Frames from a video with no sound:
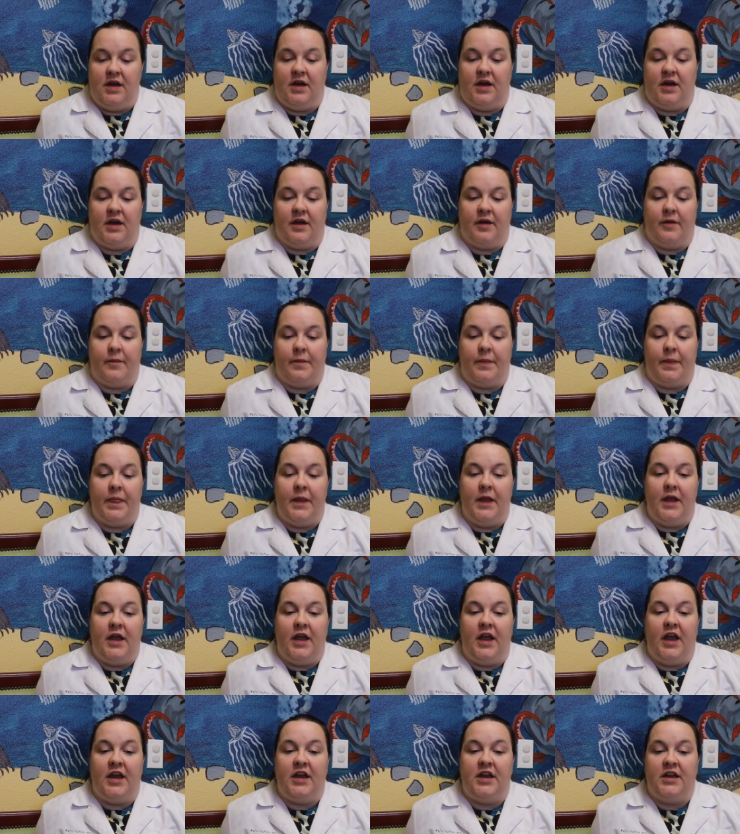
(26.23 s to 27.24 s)
Um,
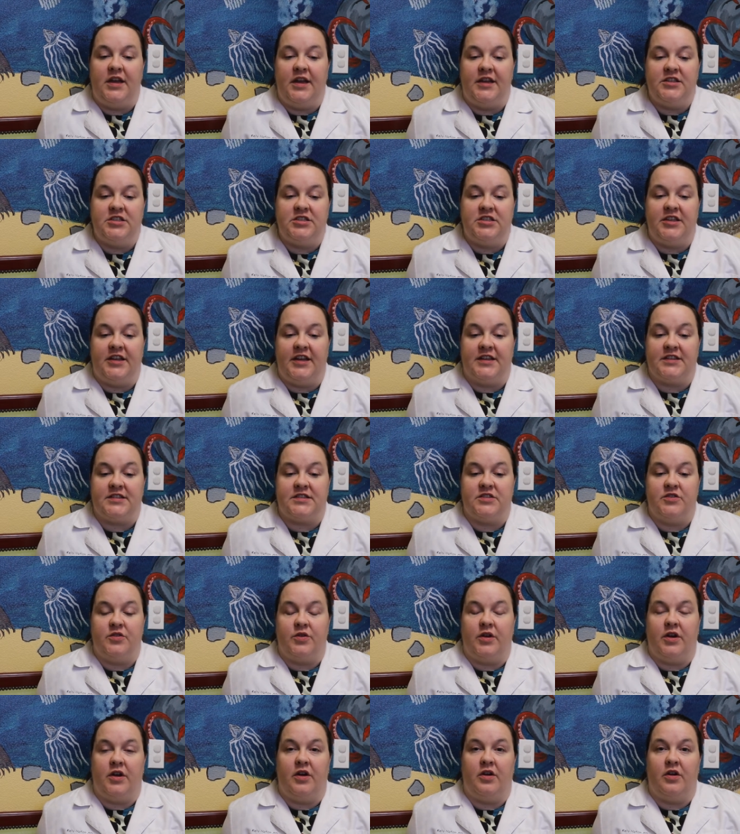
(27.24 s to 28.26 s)
ADHD has
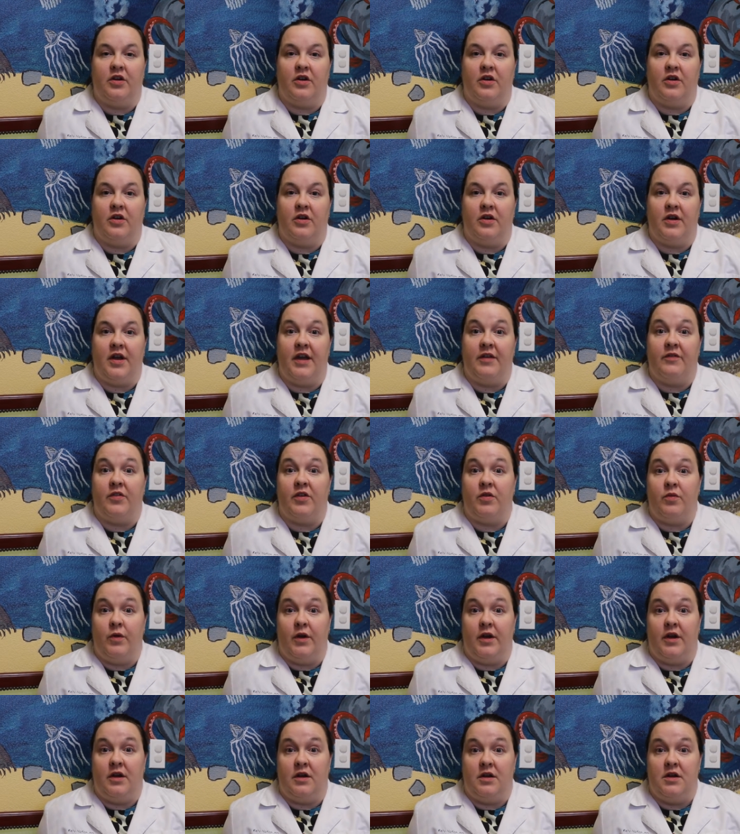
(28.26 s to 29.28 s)
to occur
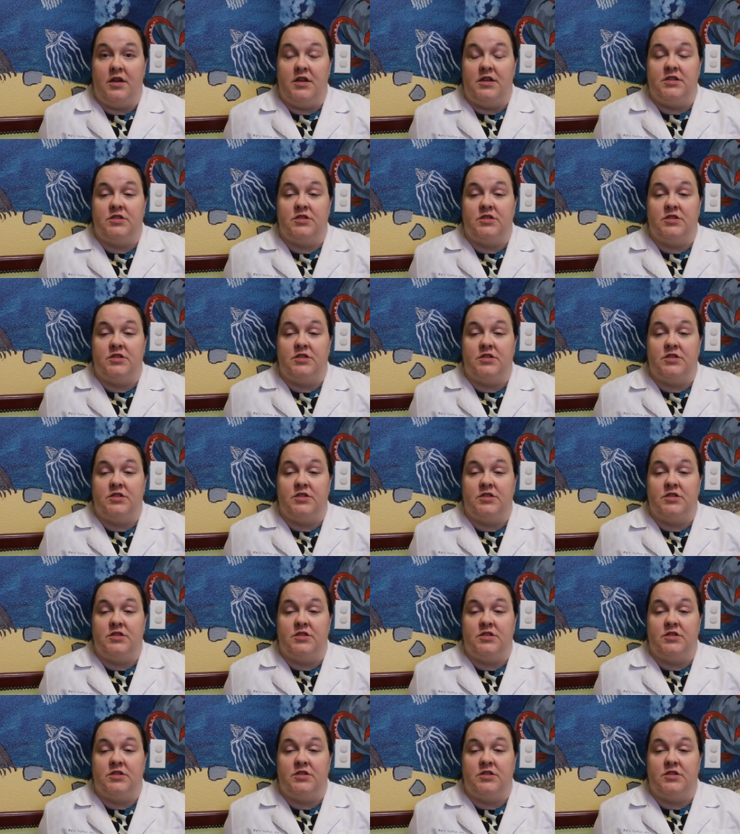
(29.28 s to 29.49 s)
everywhere.